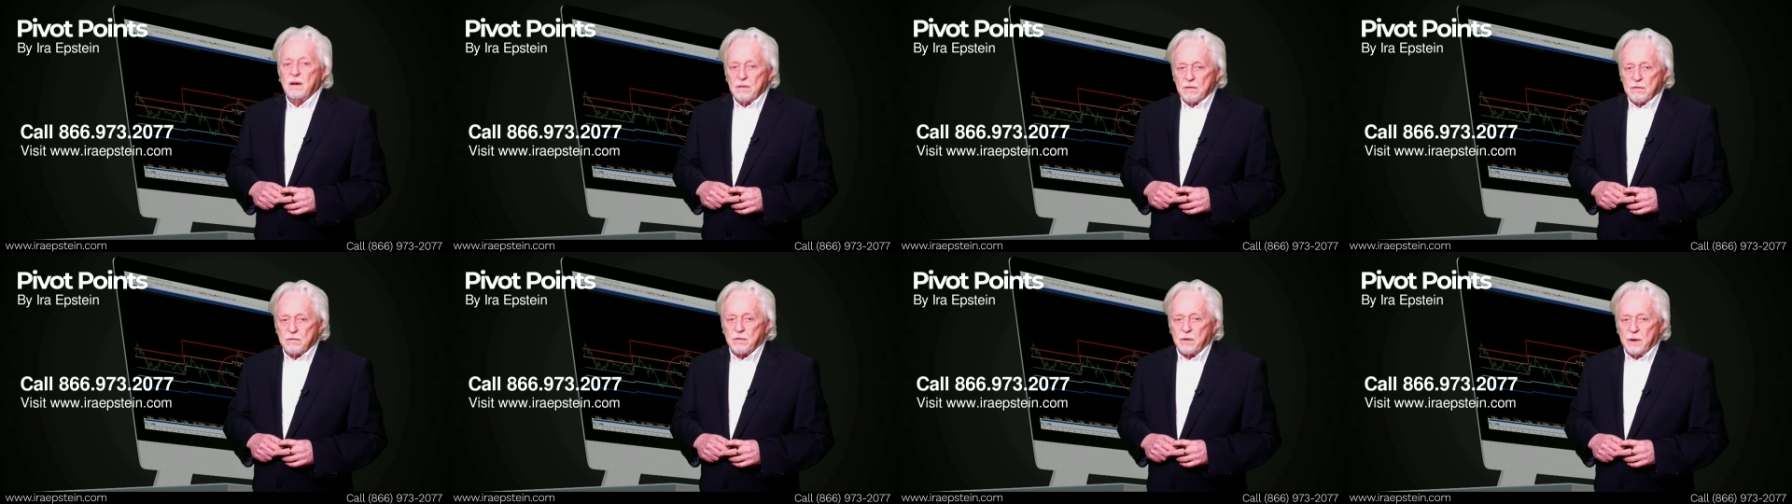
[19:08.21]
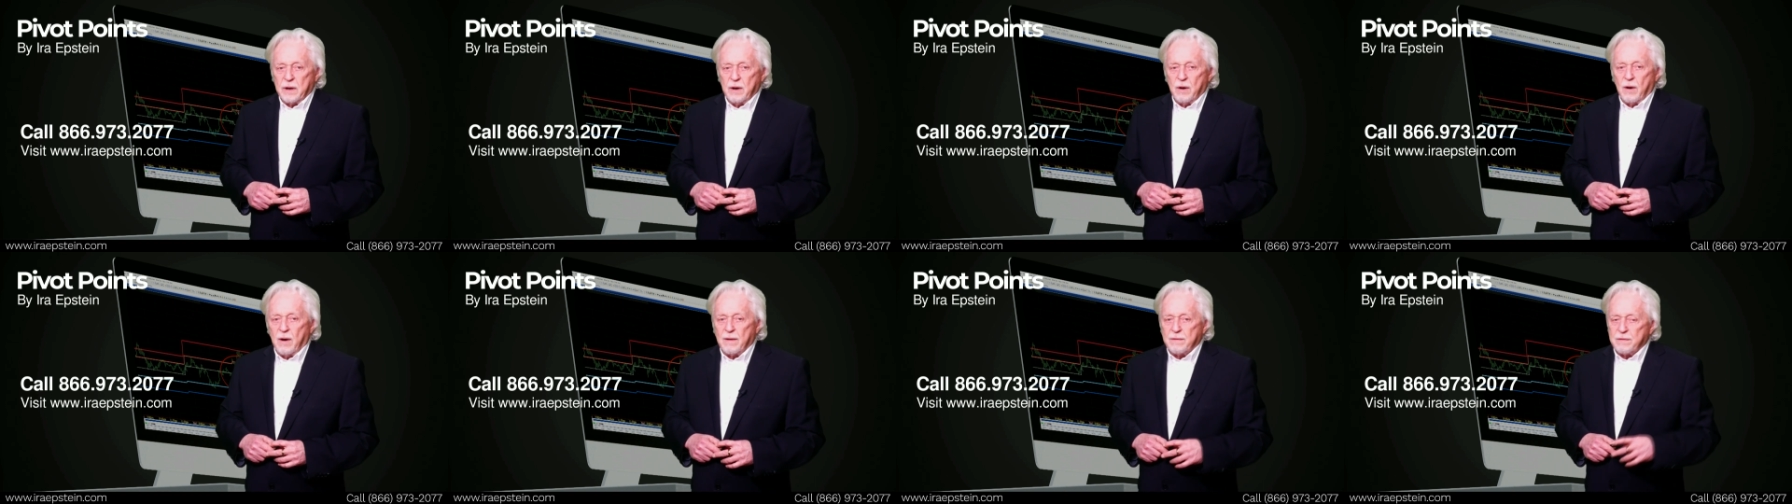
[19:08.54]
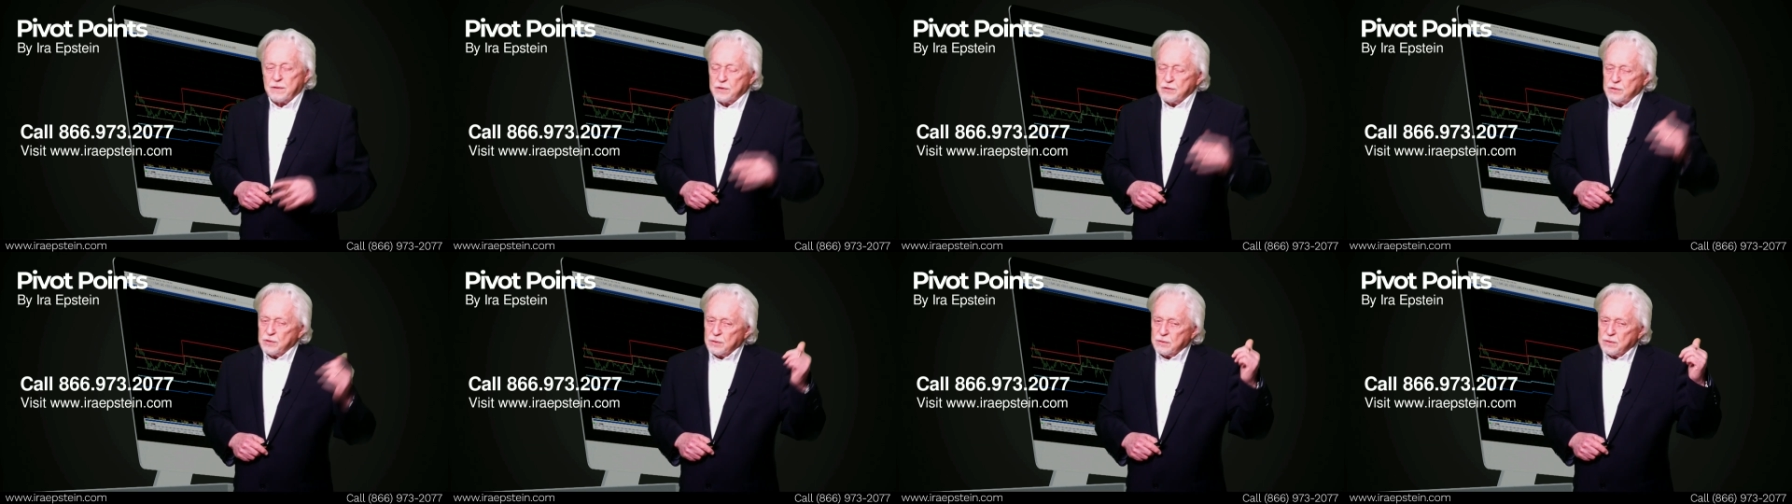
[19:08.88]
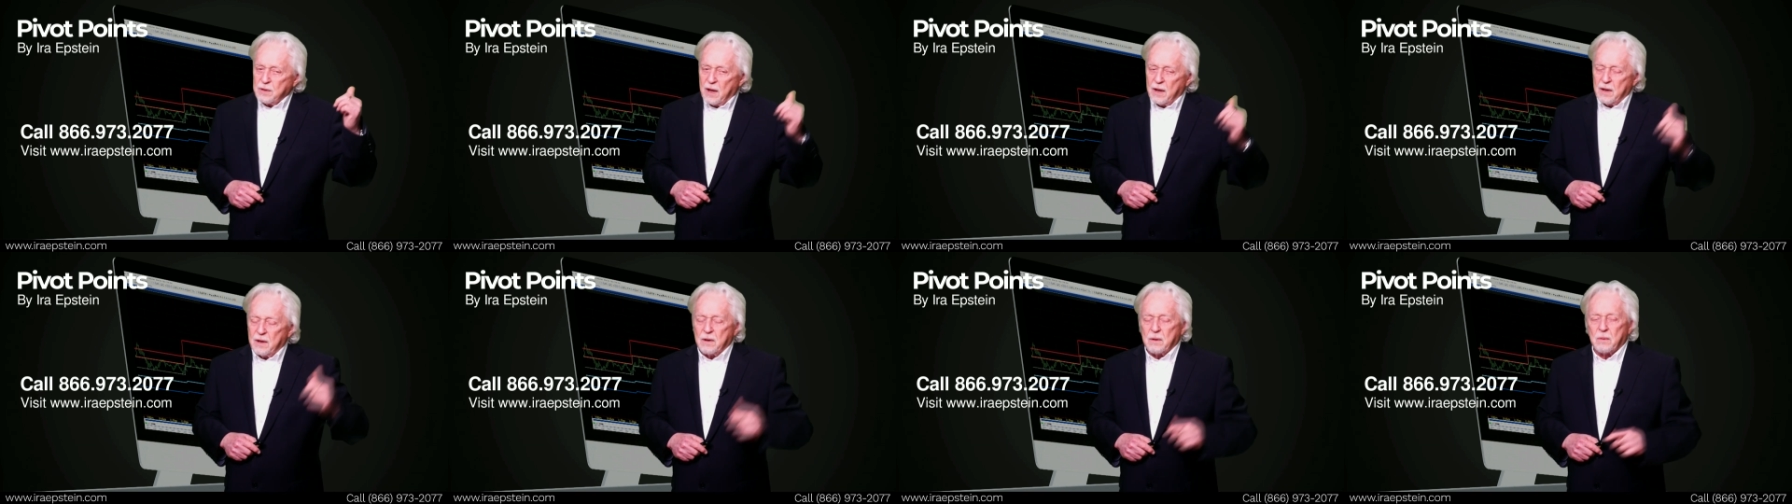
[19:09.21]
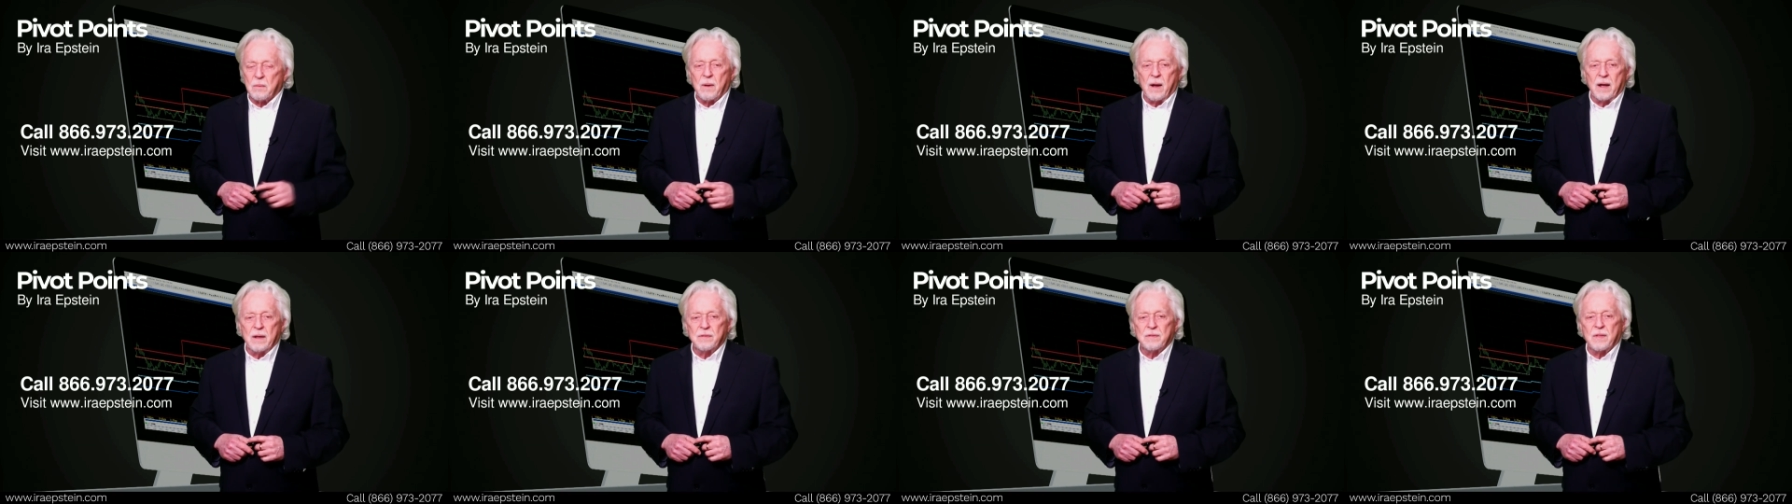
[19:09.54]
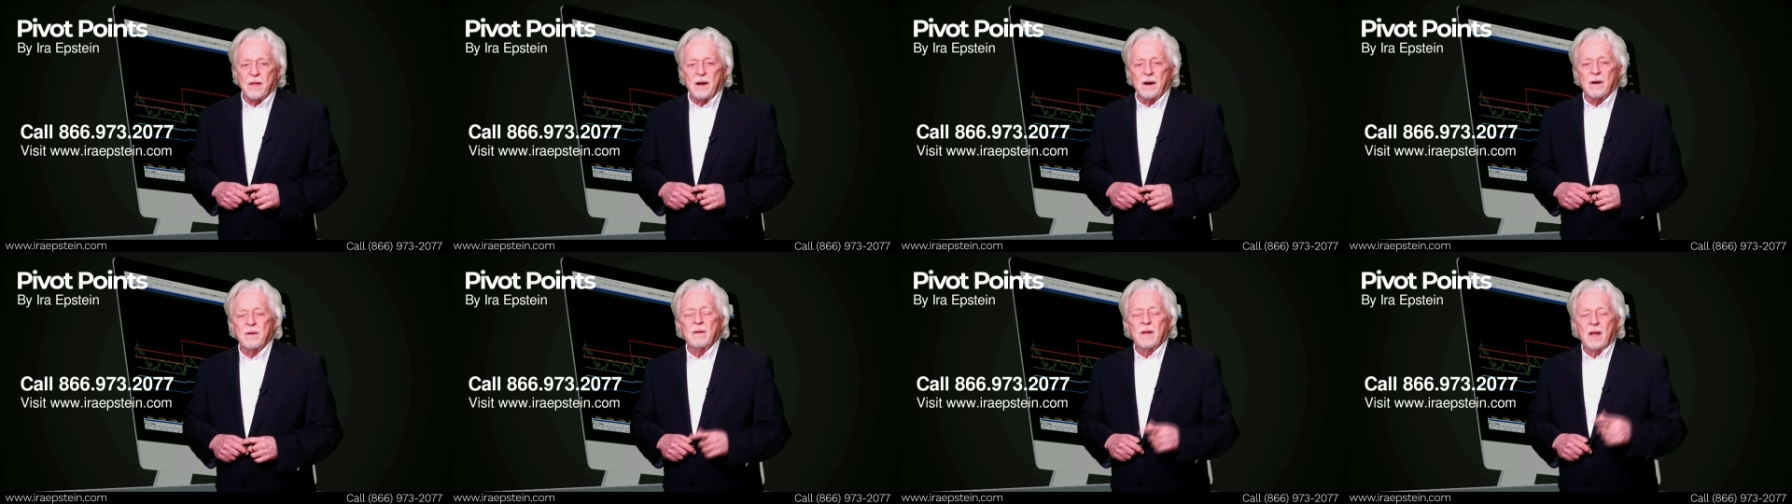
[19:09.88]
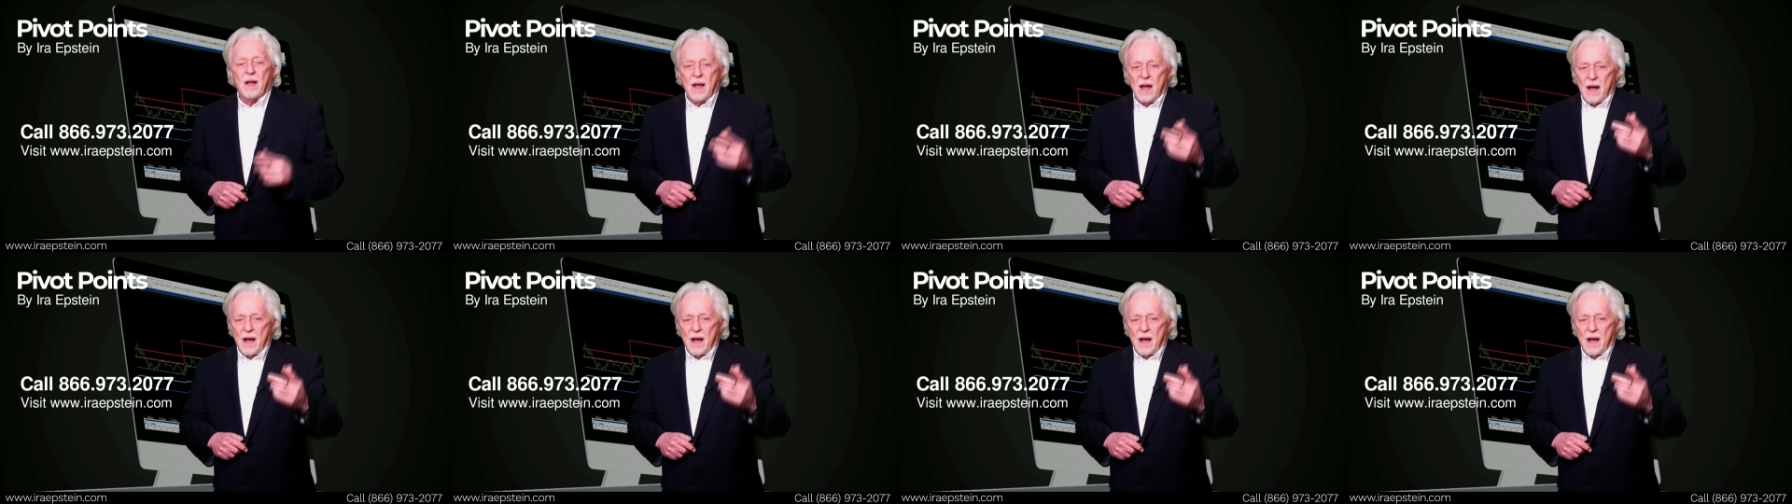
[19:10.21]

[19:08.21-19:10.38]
Free offers will take you right there.